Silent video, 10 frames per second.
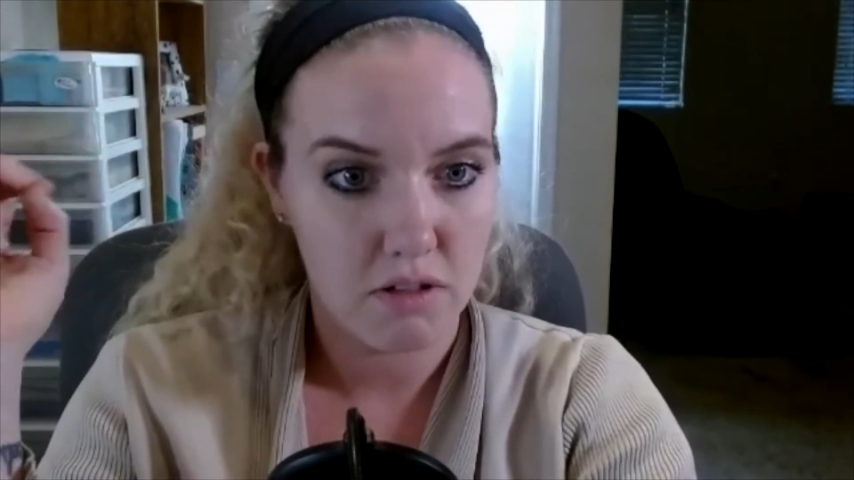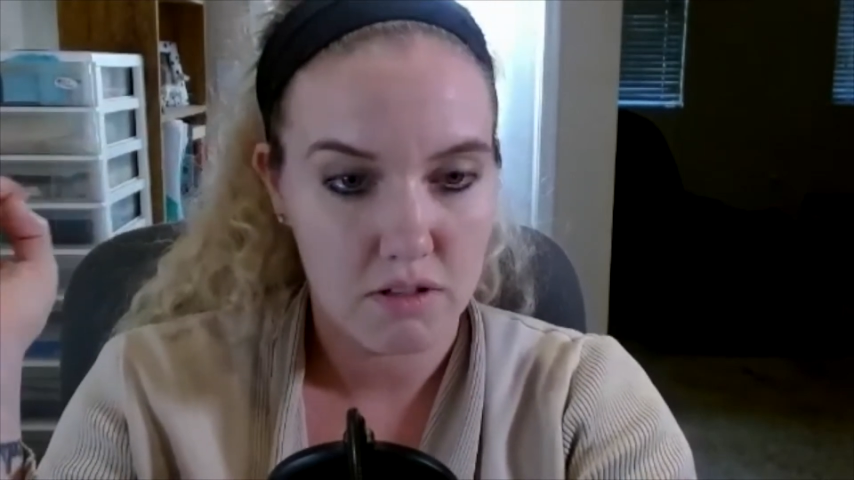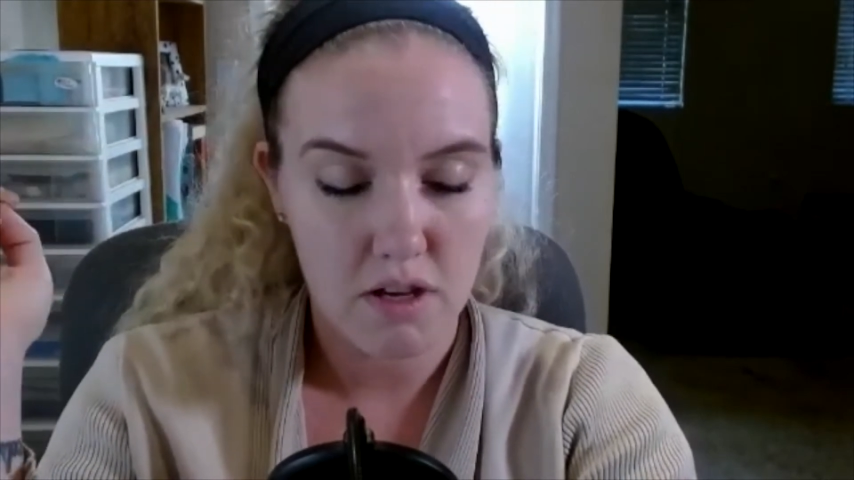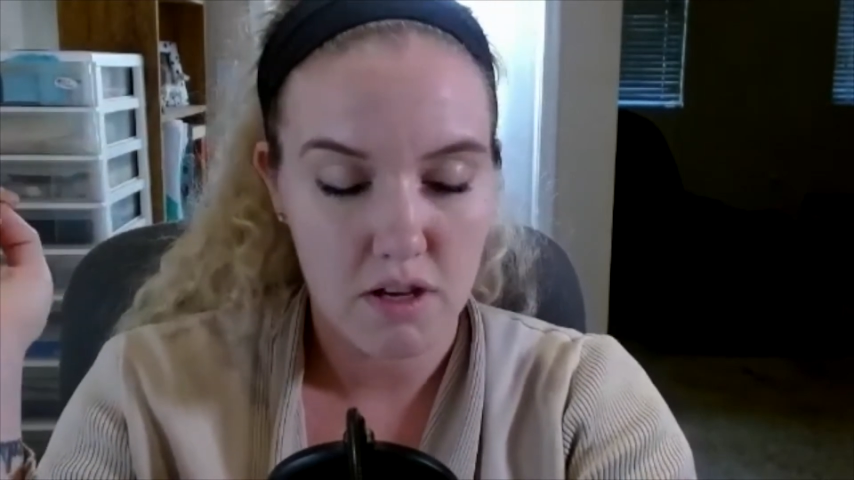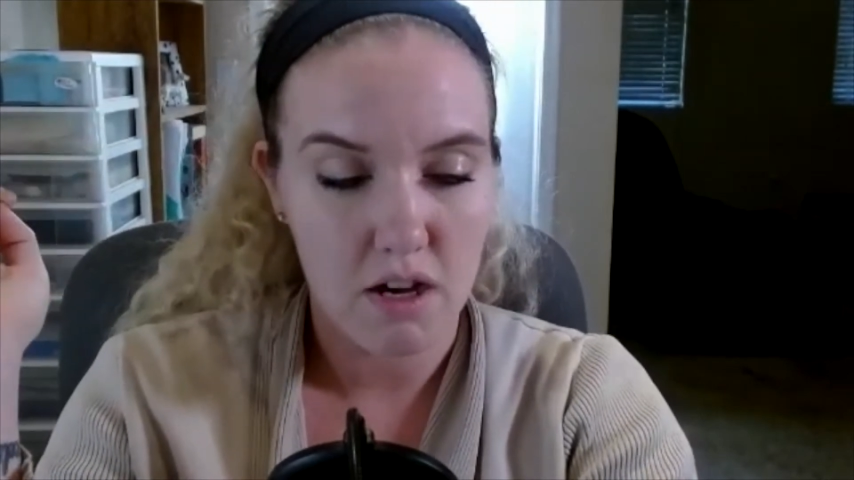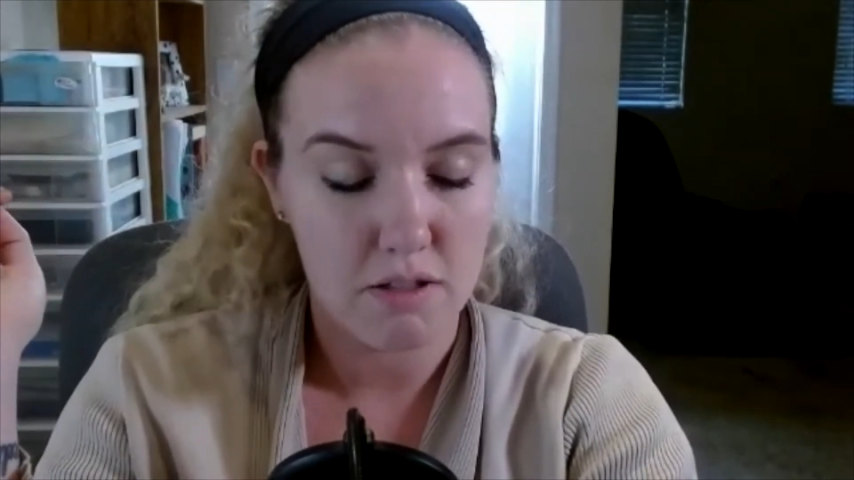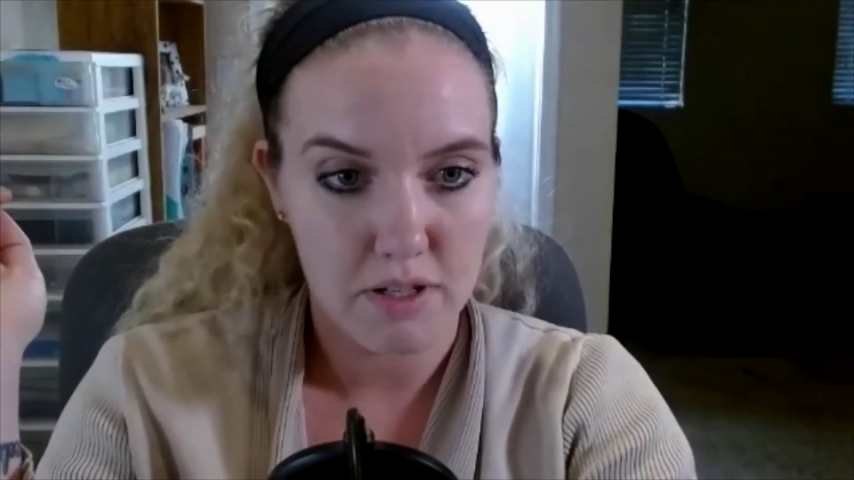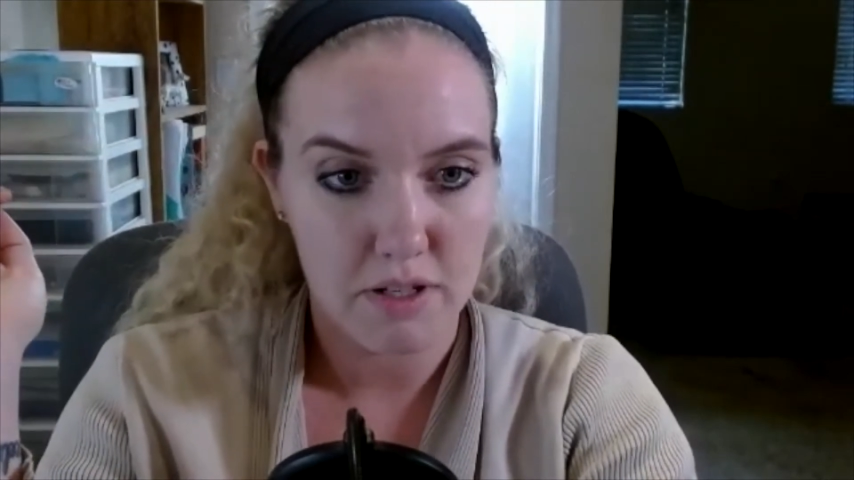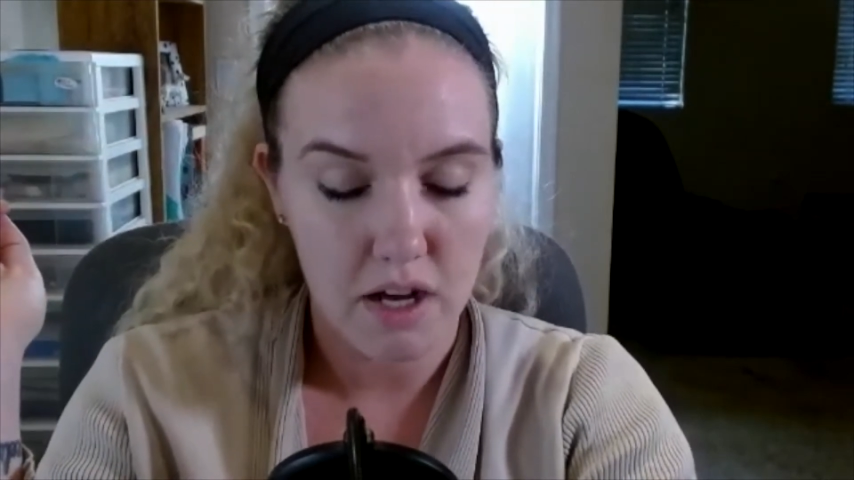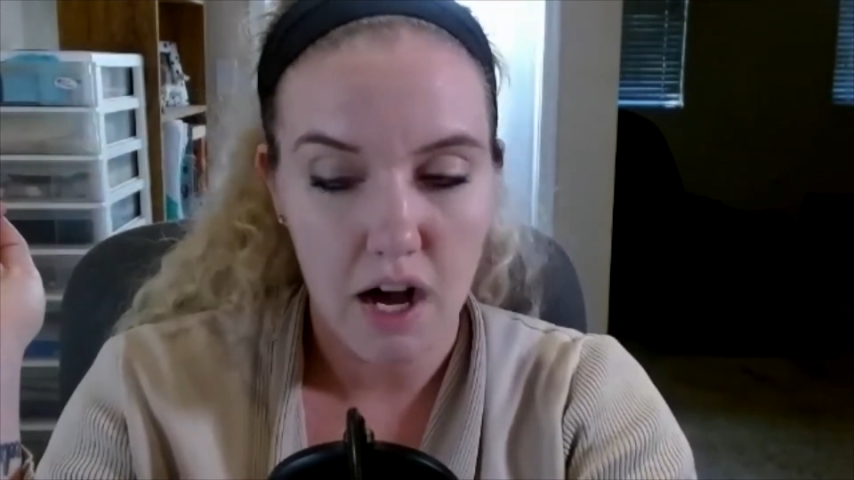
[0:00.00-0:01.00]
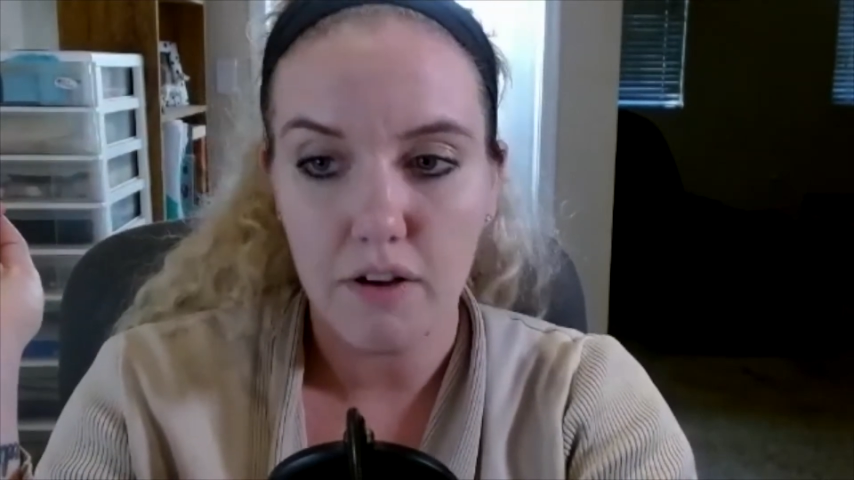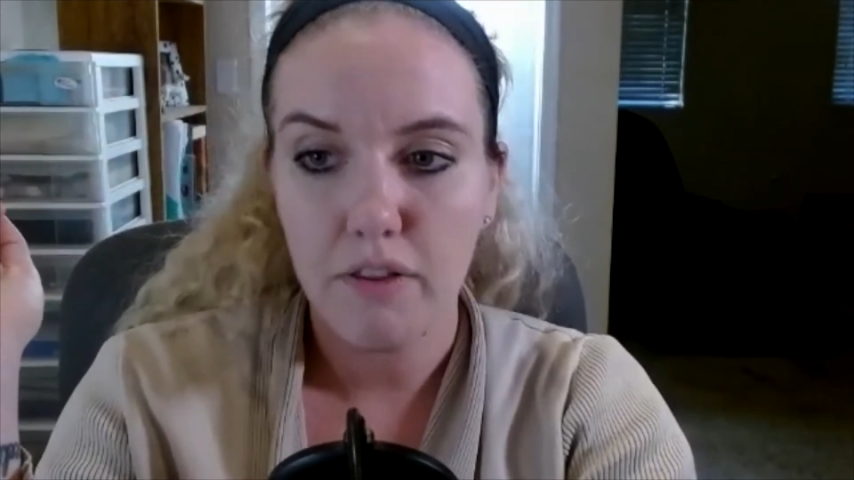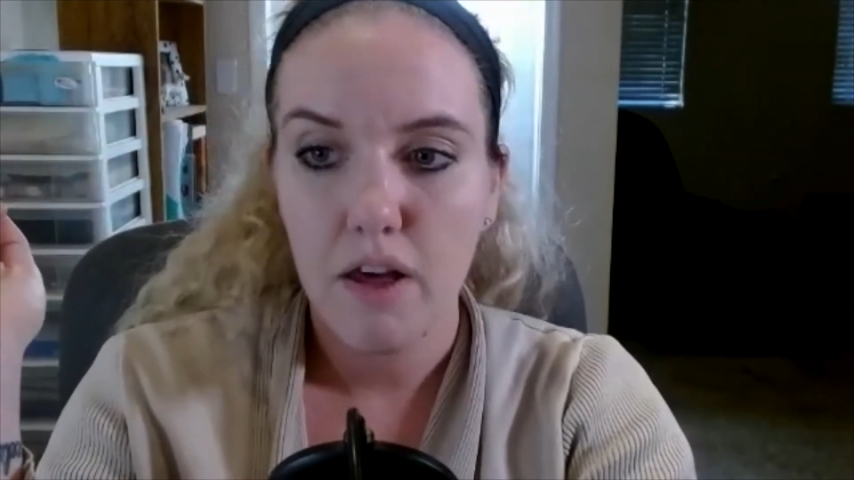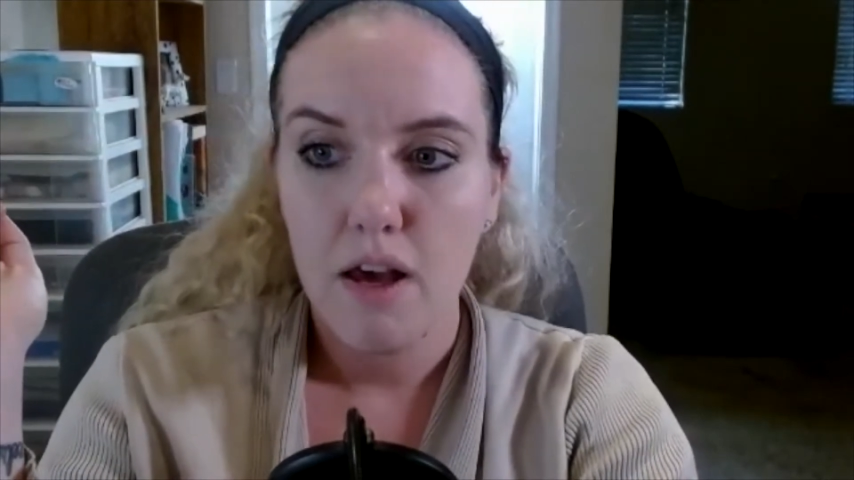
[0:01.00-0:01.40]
dogs' mental health.